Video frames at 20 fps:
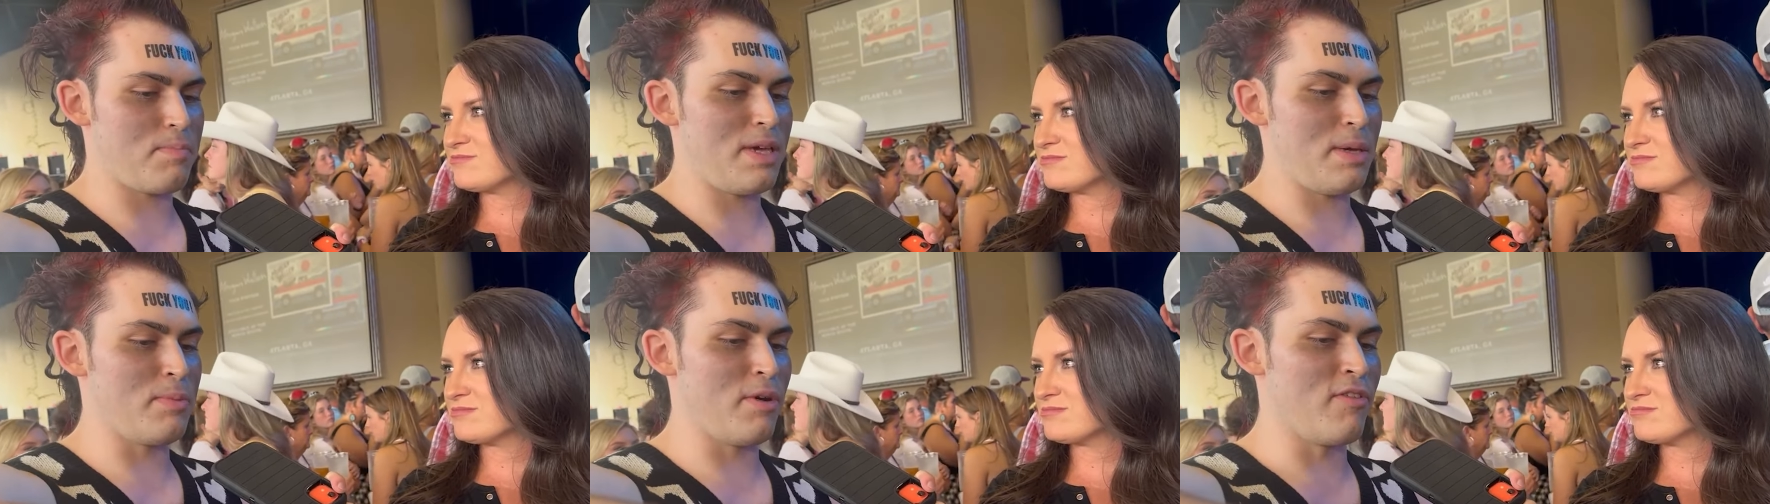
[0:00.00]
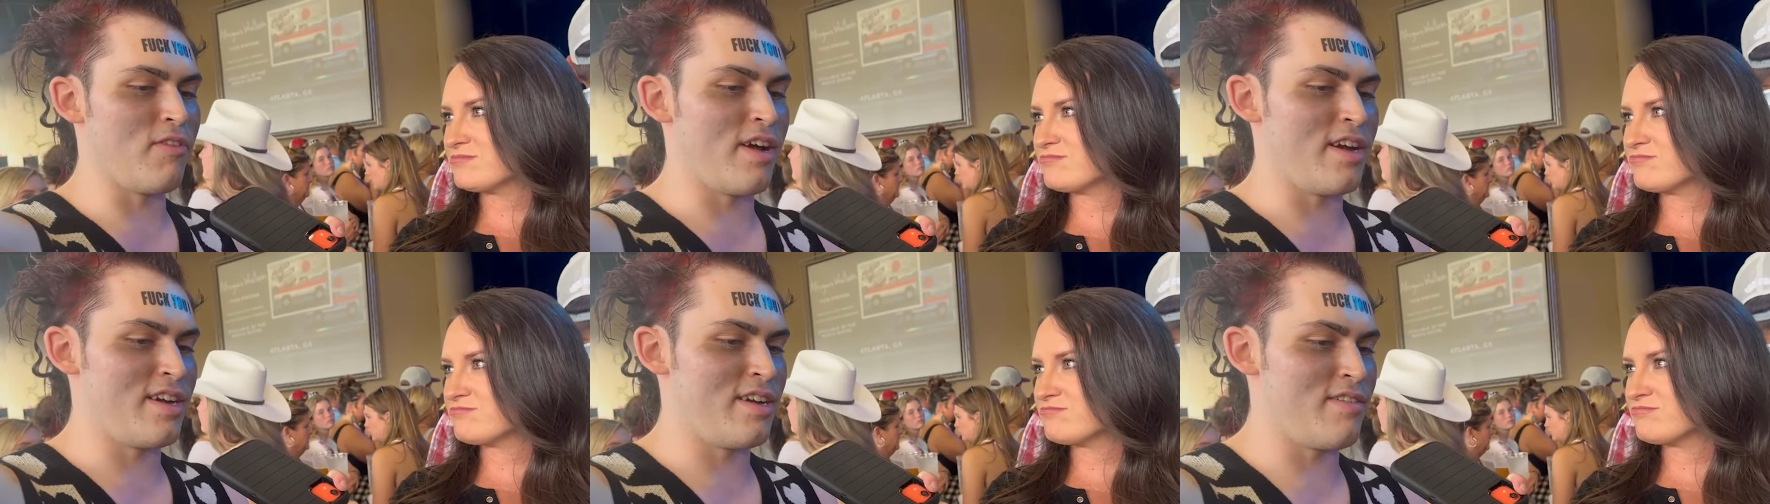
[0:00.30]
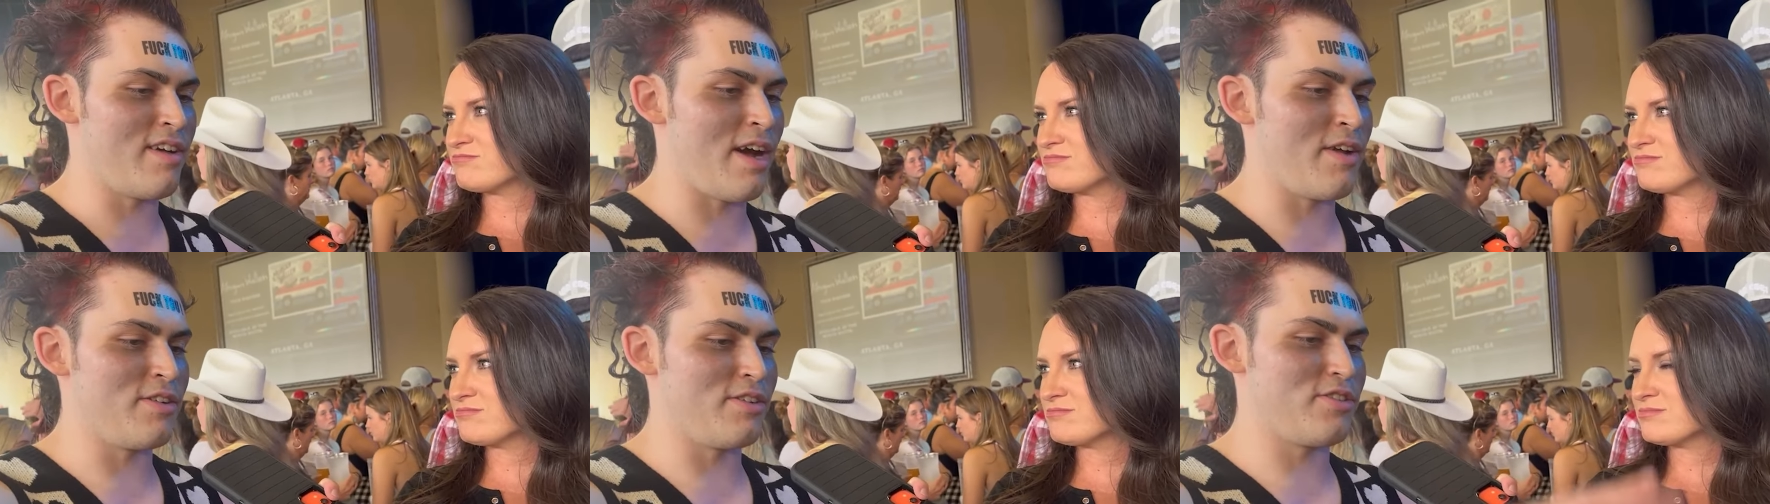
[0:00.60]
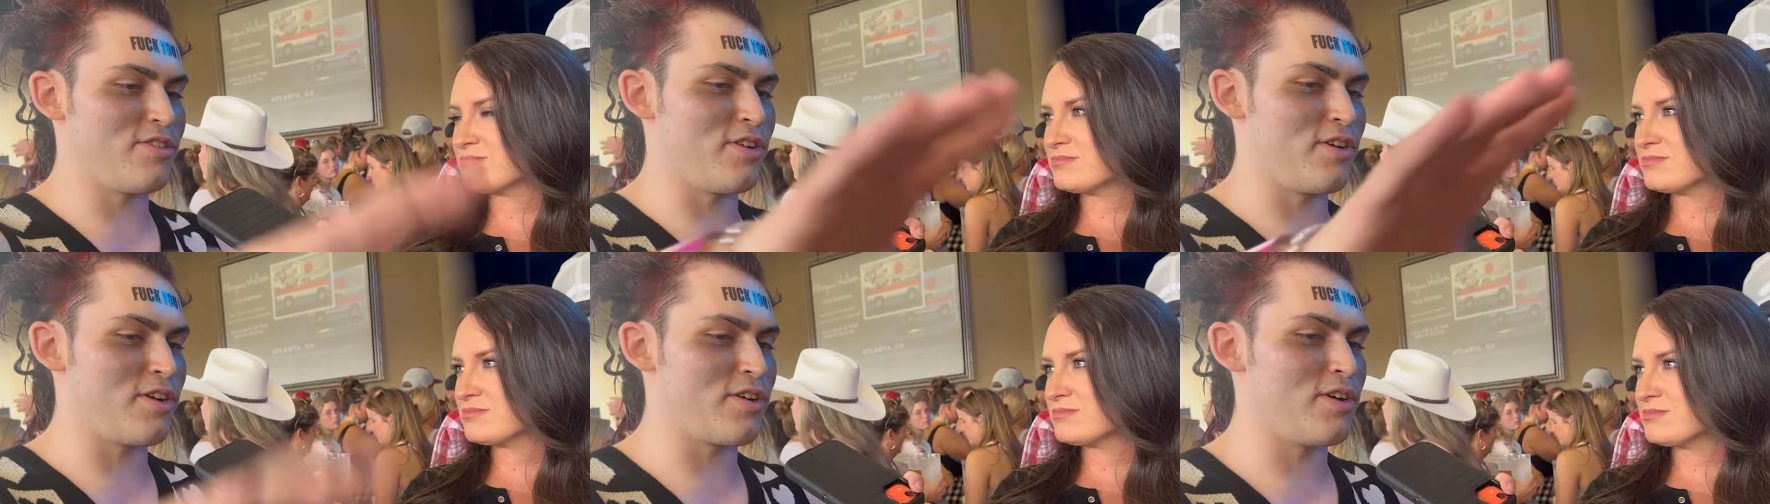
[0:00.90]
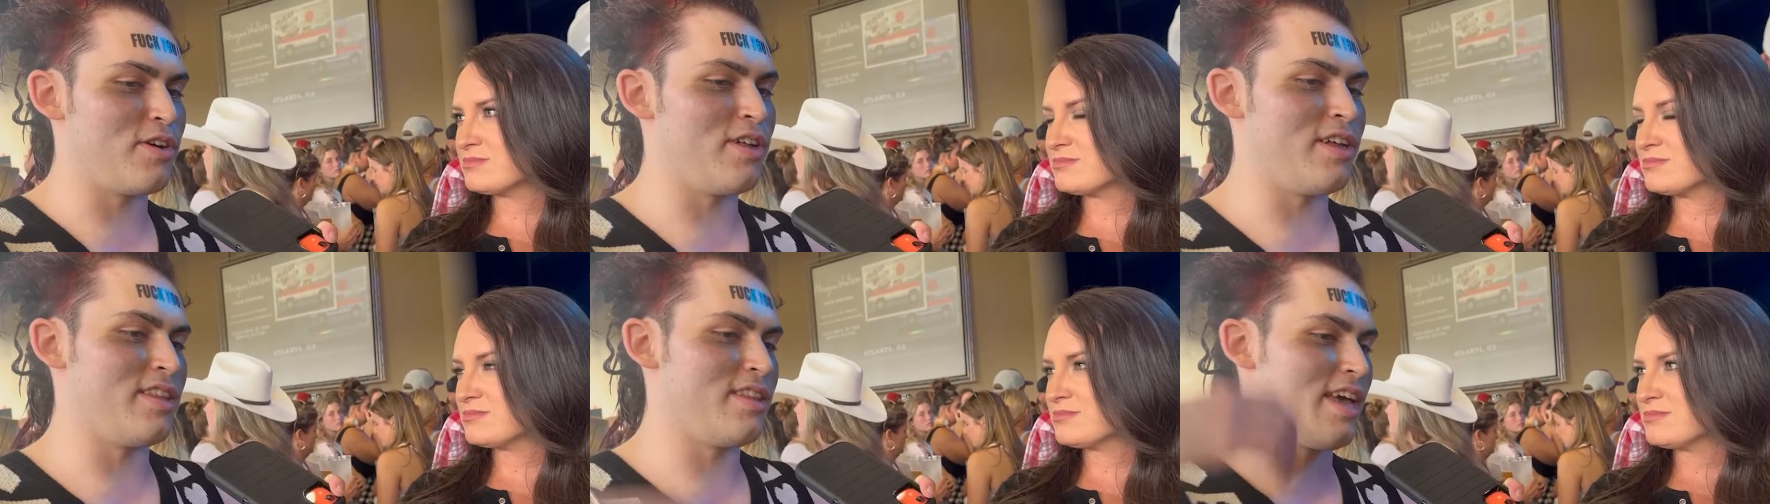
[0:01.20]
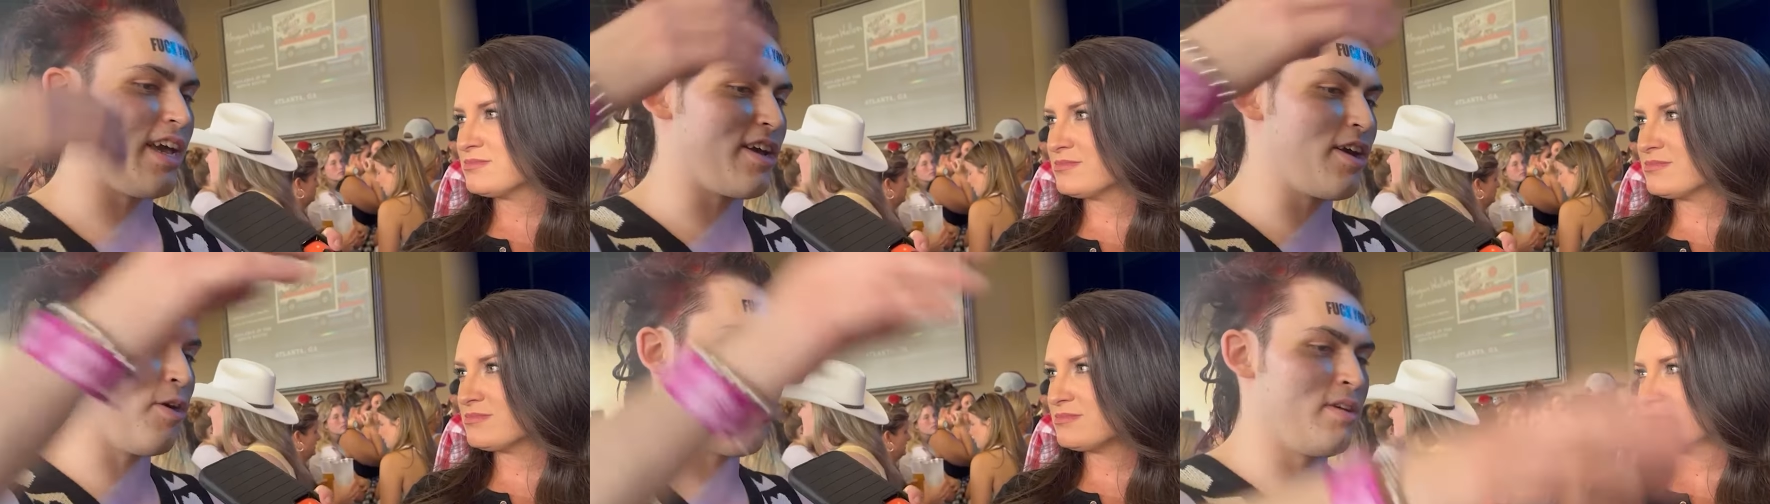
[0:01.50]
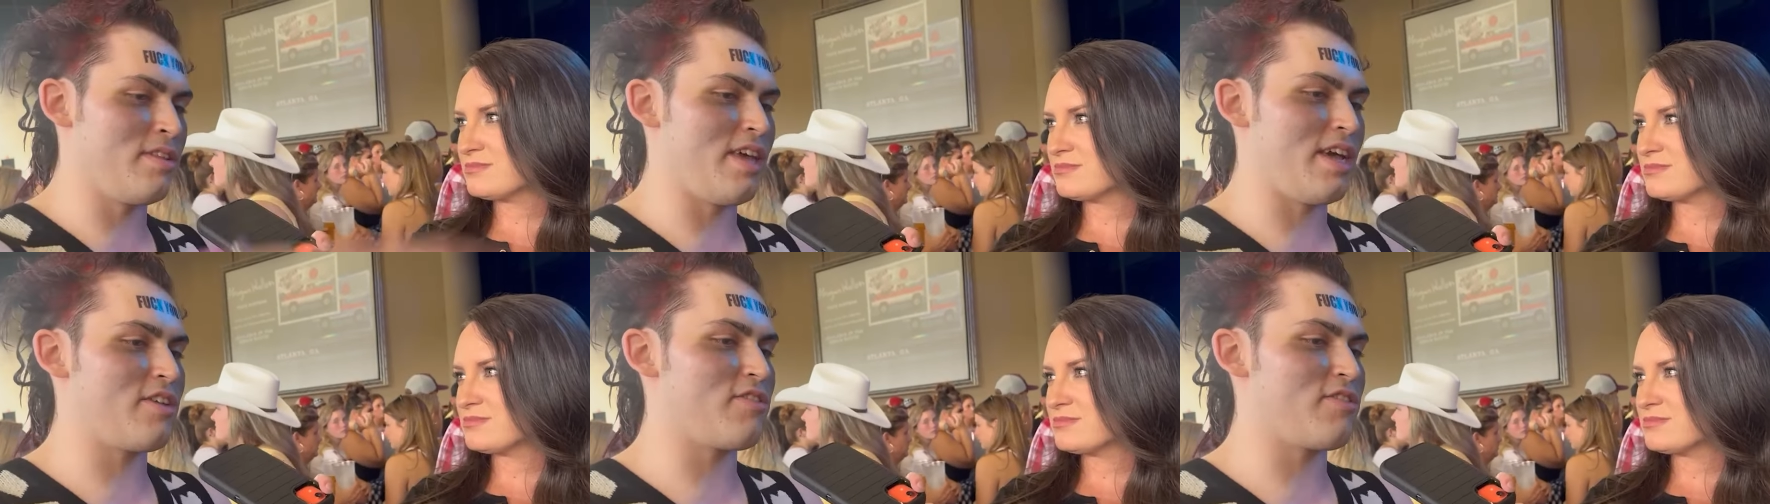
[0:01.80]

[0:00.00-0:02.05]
Speaker 1: people running around in a circle and like going like